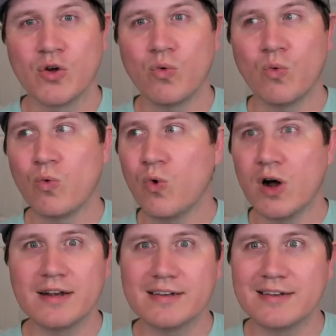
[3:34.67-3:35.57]

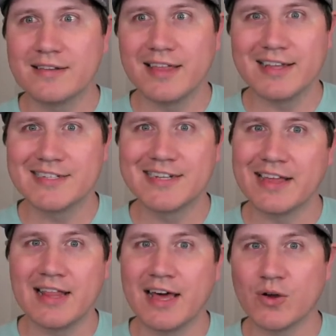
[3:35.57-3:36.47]
What things do they
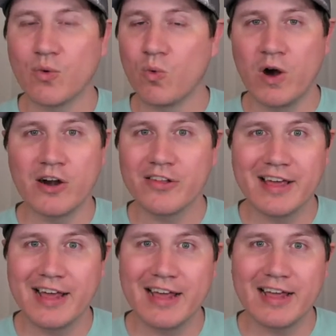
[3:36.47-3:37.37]
like? Where do
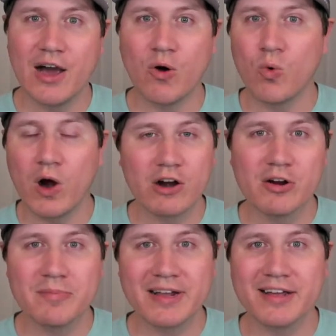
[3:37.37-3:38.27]
they hang out? Where
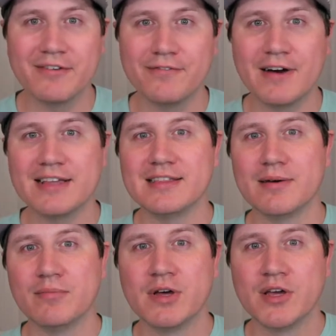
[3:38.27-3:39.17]
am I going to find
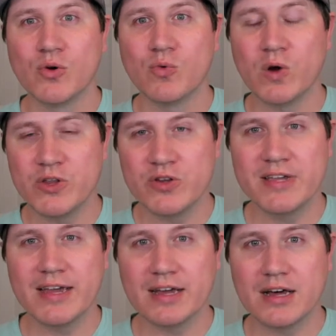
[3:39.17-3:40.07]
them? When you can
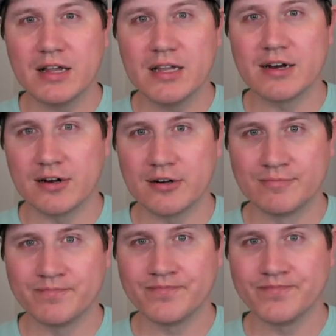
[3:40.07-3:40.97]
get clear
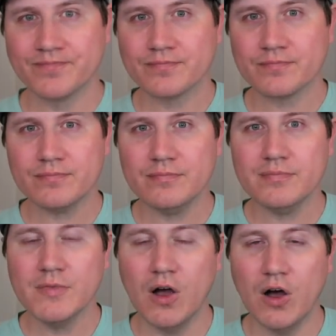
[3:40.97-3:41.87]

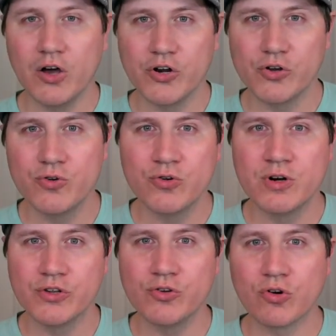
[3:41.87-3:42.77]
on who
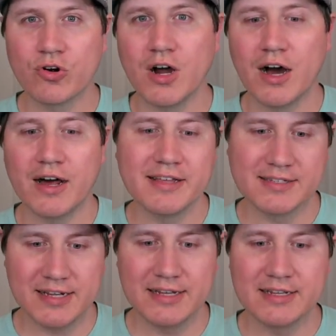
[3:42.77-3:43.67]
your
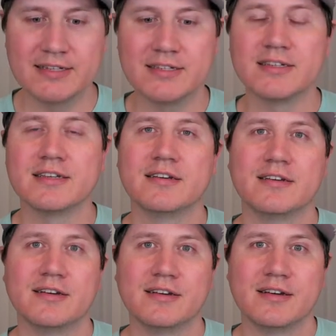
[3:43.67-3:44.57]
audience is
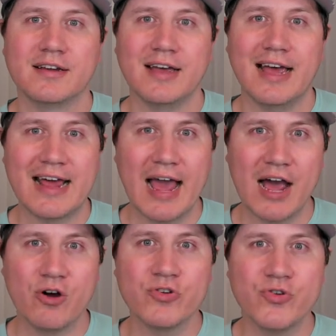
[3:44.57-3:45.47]
and
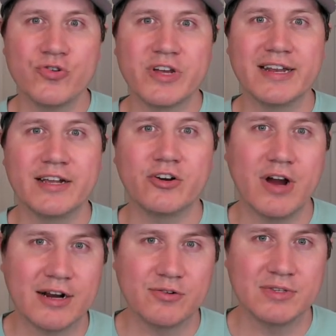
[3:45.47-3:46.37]
how you can
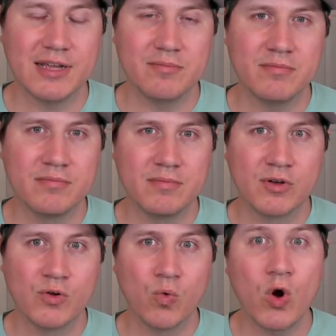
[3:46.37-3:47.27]
interact with them,
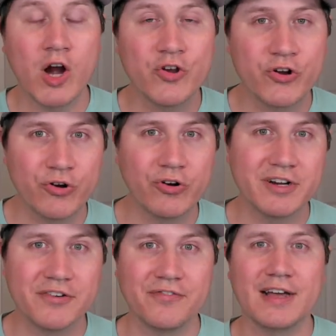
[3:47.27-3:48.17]
where you're going
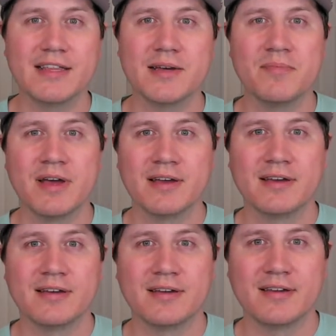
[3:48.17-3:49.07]
to find them,
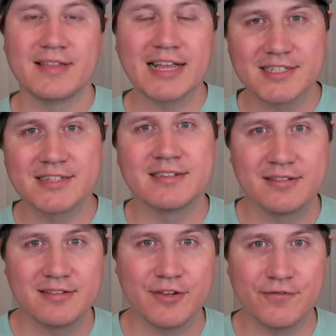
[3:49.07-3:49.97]
that's
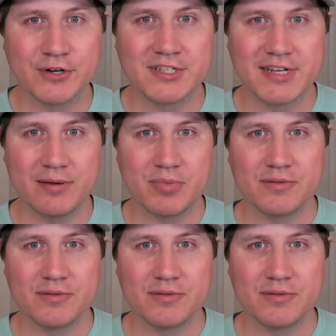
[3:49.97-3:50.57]
the first step.